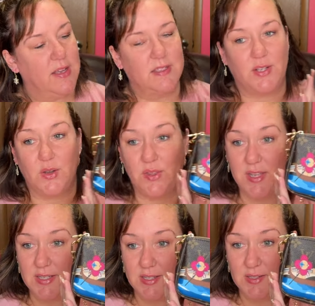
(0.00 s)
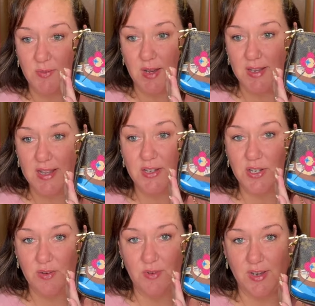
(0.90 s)
So this is one that
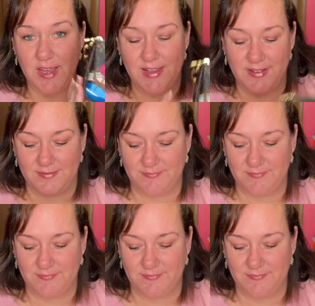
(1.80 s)
she will get.